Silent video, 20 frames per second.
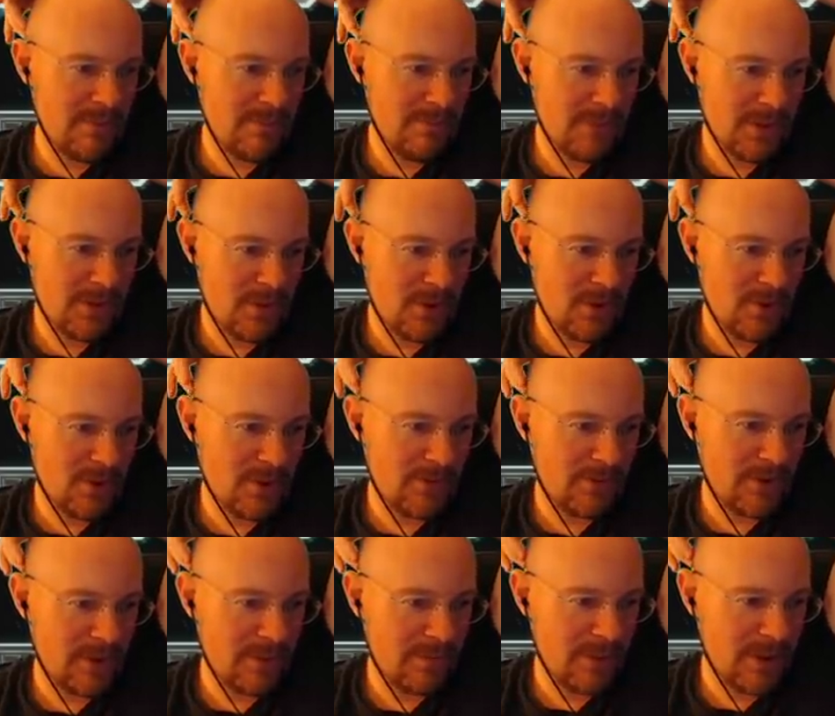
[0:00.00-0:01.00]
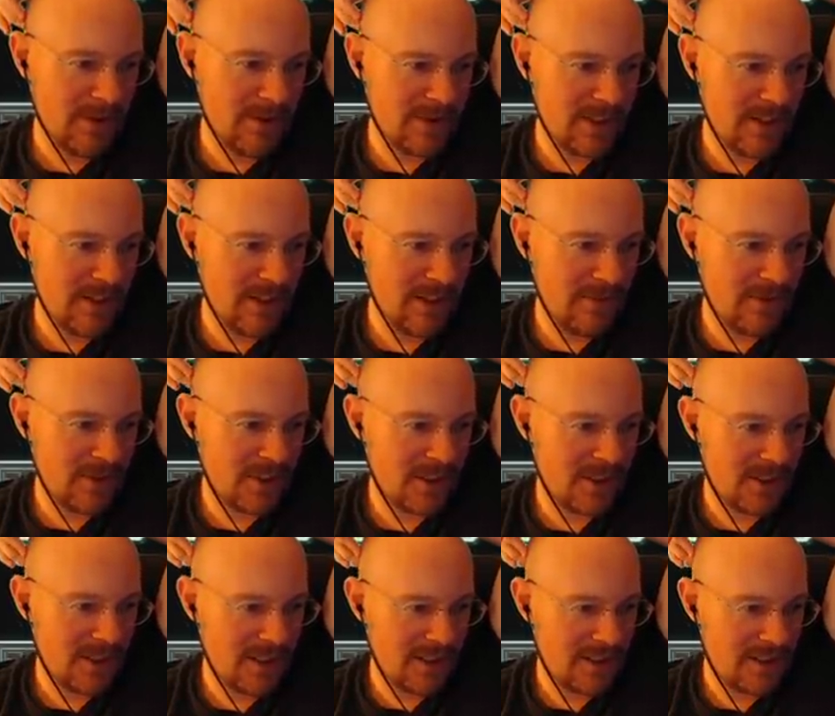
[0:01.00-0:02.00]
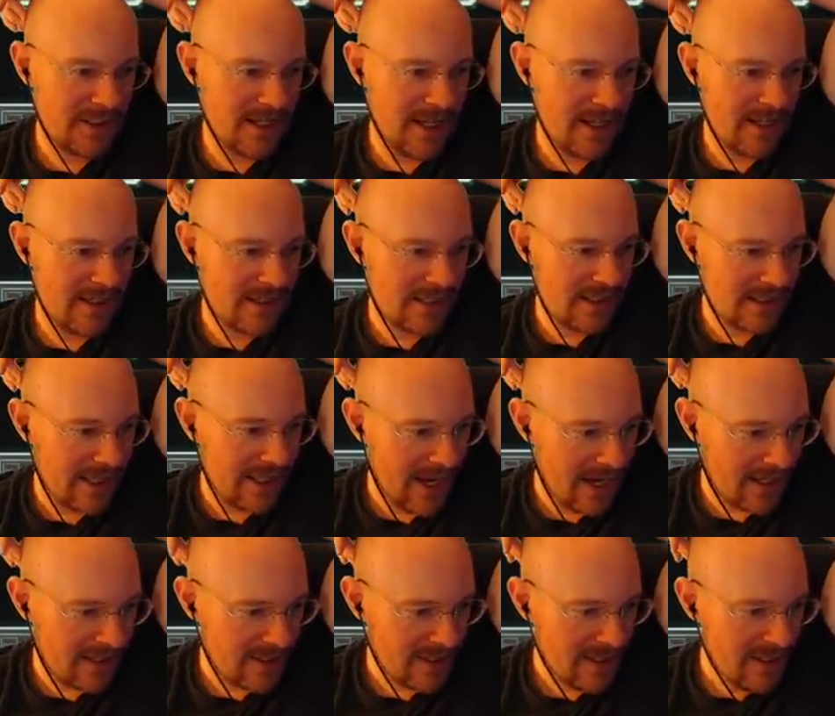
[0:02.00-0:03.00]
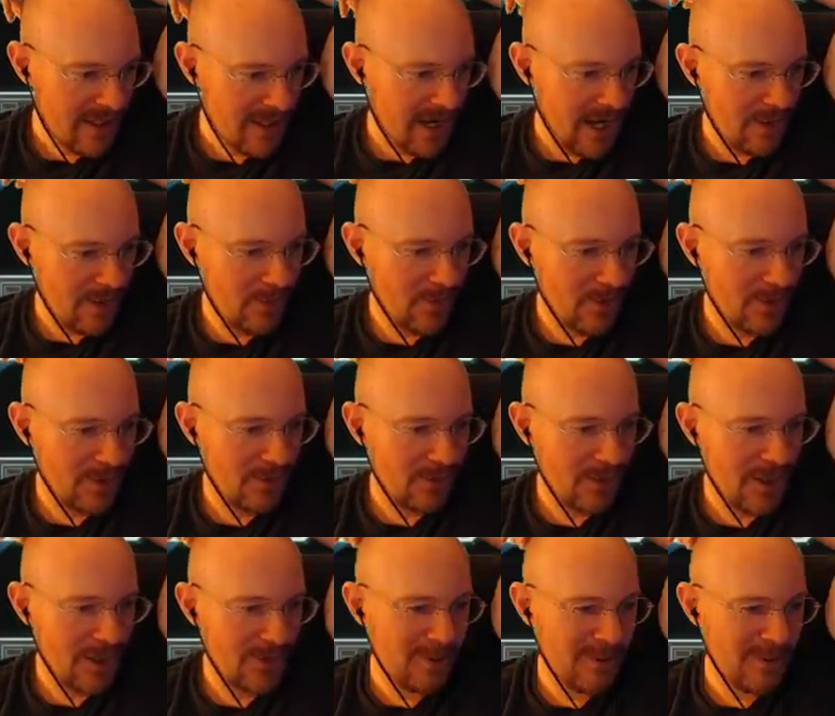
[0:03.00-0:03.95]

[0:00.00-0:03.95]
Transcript: between you and a friend that play FTL ever since he slacked and ruined a run.